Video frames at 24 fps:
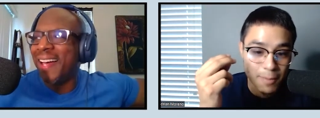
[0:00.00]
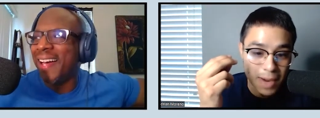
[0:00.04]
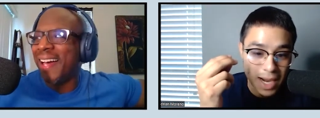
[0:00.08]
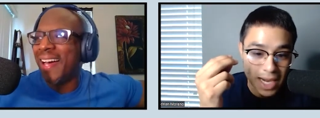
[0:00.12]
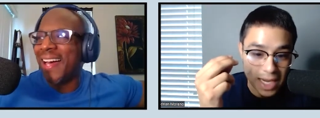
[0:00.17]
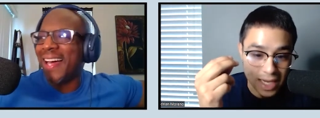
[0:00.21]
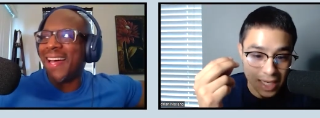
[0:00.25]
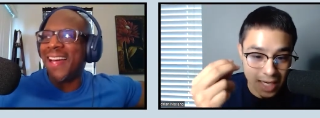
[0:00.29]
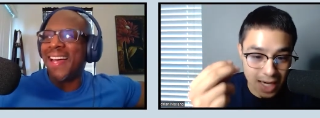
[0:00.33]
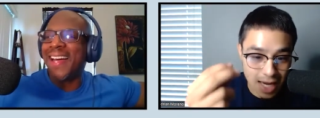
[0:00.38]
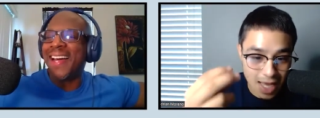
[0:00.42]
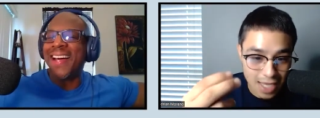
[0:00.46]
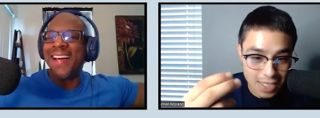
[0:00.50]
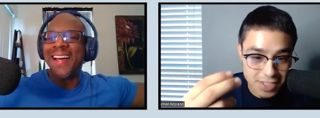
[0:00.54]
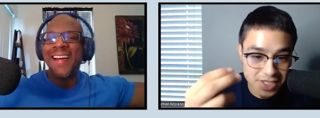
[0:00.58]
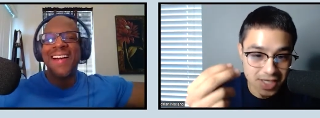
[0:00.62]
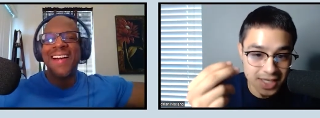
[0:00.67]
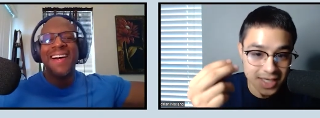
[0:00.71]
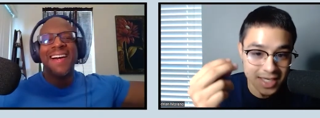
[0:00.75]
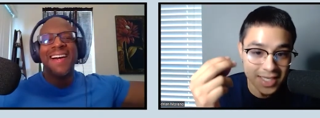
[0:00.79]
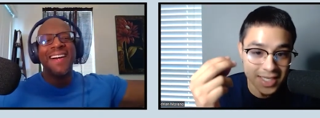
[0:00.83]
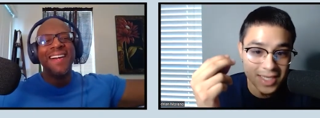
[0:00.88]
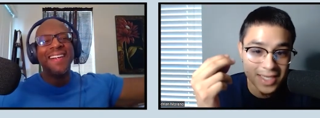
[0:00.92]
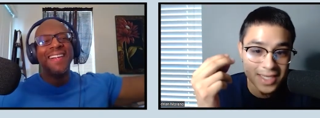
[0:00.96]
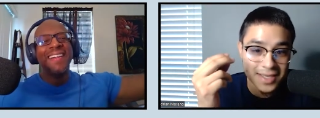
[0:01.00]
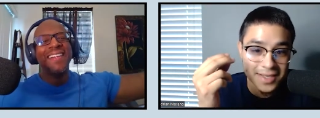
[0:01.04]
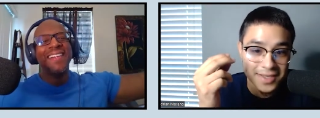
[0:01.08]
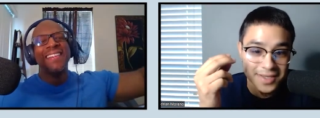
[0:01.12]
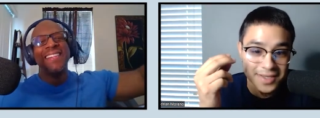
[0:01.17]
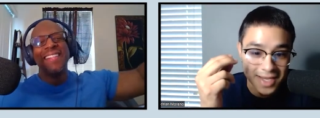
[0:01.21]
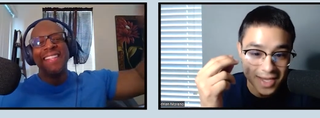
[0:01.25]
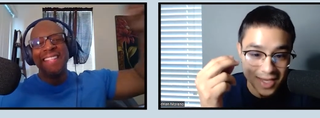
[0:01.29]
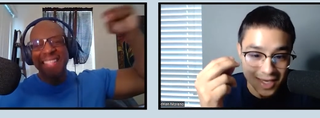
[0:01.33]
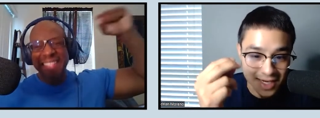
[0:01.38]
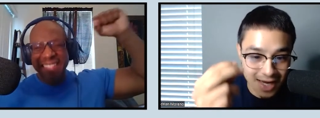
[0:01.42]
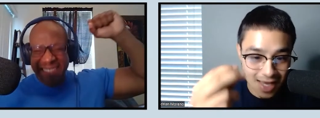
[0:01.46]
Speaker 1: biologically,
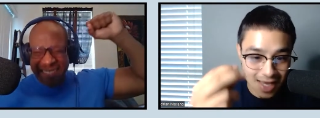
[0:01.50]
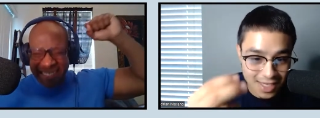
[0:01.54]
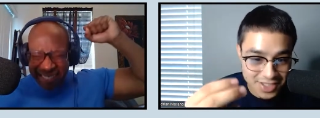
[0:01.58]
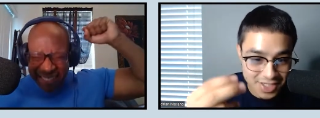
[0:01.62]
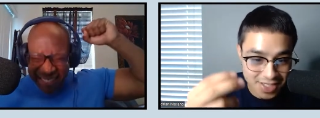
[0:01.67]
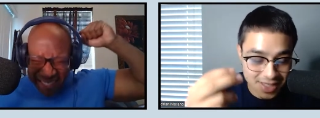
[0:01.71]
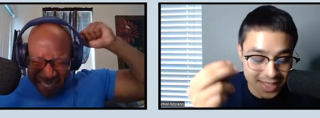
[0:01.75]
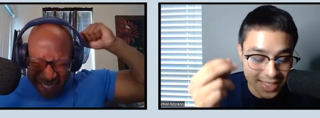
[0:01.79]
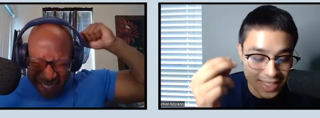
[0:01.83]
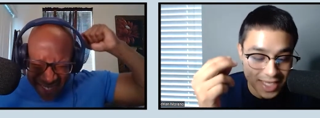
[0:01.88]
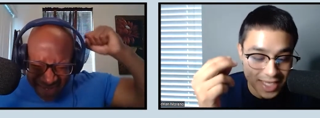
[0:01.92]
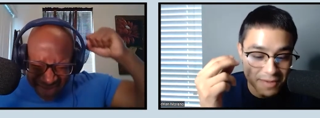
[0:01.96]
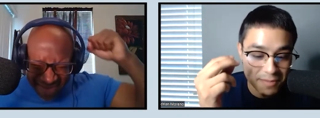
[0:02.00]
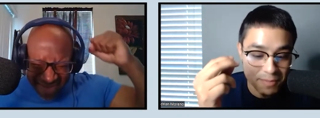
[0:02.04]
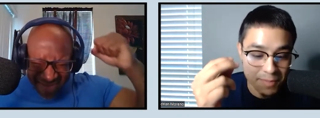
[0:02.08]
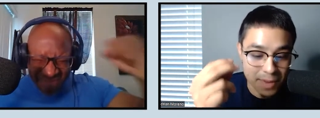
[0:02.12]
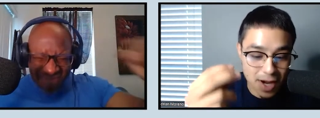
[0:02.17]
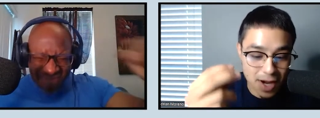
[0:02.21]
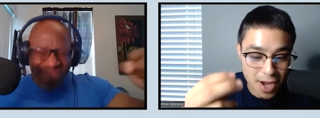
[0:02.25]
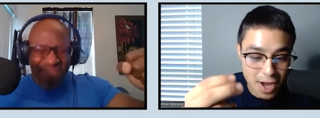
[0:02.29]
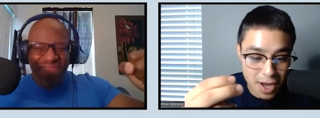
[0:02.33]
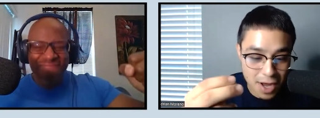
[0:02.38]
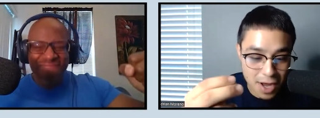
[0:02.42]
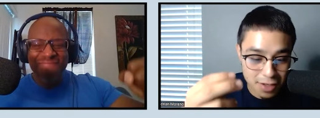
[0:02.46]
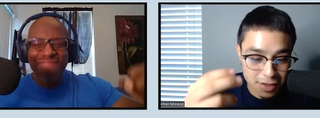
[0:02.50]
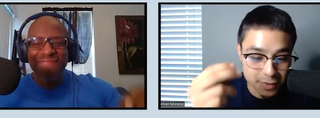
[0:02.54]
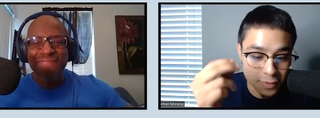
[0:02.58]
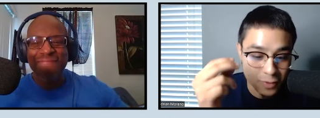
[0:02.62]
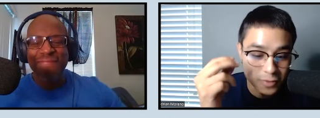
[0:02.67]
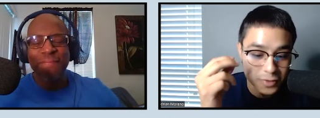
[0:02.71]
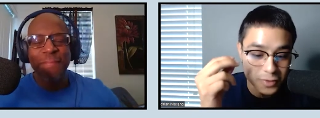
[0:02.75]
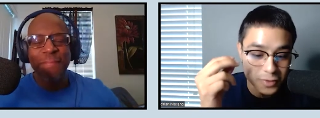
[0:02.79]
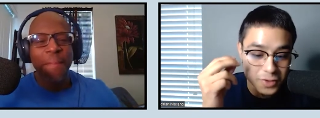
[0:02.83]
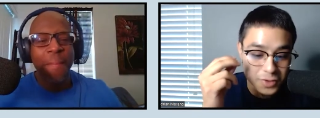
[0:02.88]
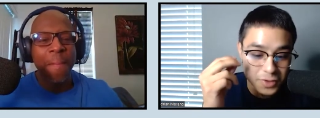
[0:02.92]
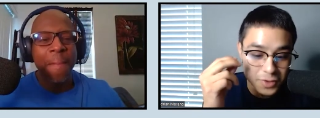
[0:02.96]
psychologically impossible
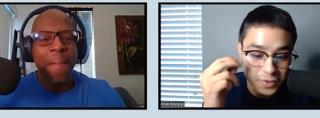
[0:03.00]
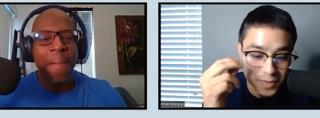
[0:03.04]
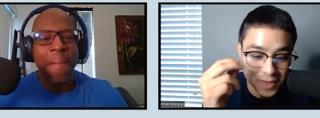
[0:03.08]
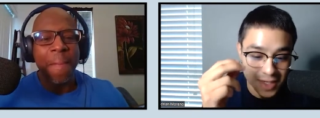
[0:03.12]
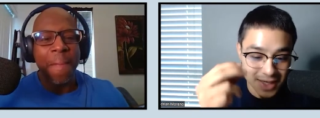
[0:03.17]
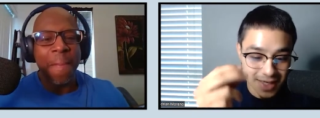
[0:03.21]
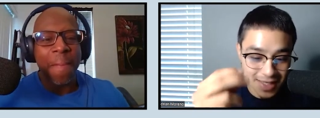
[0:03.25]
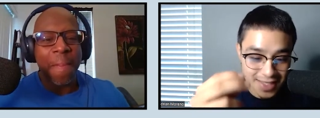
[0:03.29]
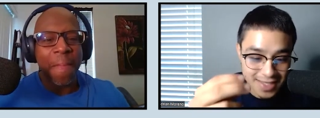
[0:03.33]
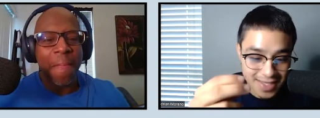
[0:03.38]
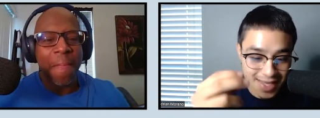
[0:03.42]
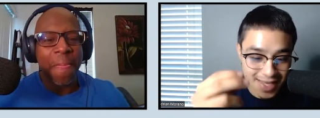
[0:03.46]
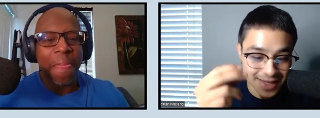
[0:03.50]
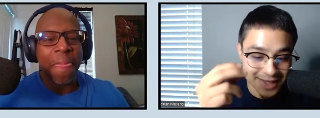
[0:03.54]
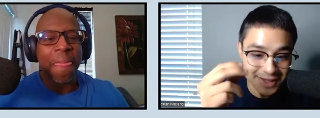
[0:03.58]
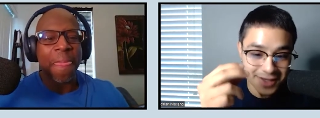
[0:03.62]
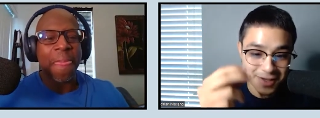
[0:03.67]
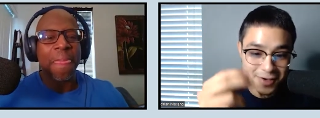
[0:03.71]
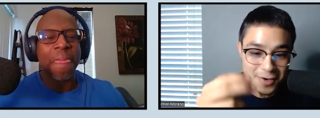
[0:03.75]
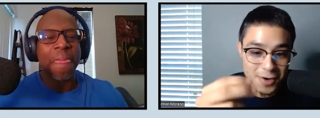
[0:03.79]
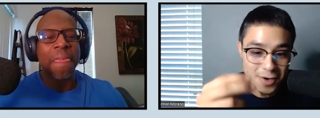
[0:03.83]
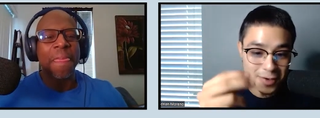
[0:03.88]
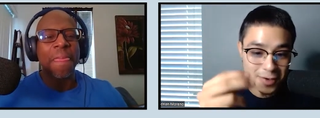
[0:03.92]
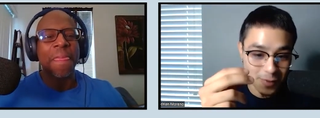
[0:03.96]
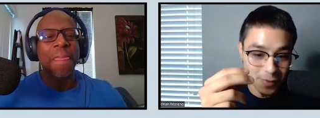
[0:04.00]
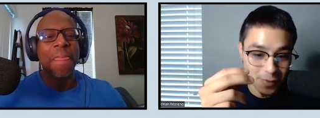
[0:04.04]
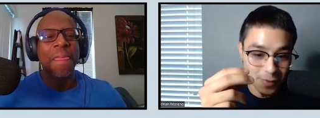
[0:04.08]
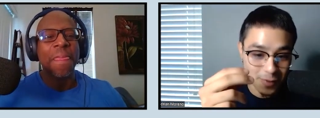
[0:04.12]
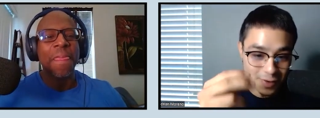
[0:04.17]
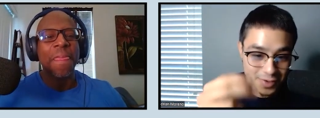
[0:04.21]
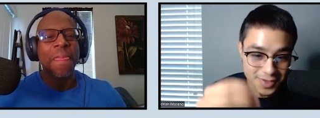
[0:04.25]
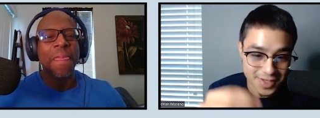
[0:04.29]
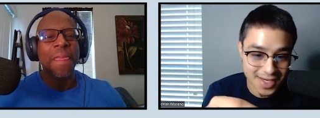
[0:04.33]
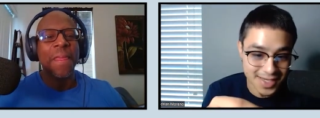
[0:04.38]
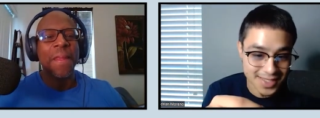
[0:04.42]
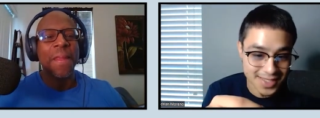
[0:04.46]
to do anything that's called
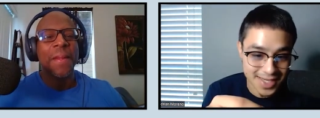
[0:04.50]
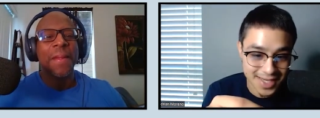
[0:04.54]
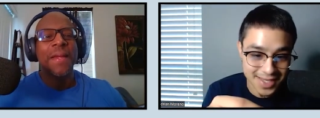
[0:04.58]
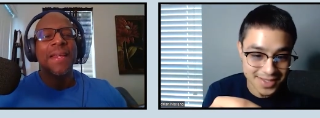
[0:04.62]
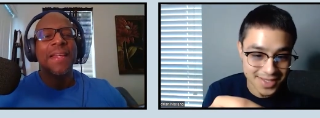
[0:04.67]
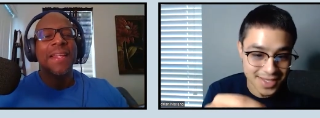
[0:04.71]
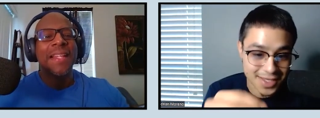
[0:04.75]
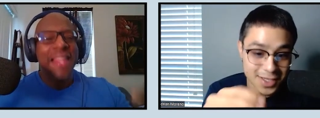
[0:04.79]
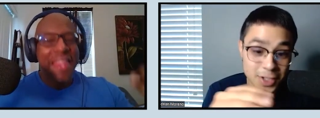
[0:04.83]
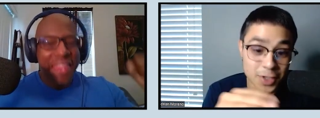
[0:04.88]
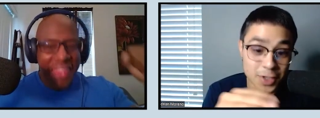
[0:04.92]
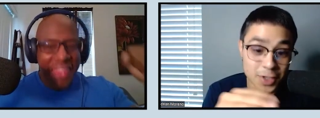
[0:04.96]
multitasking. You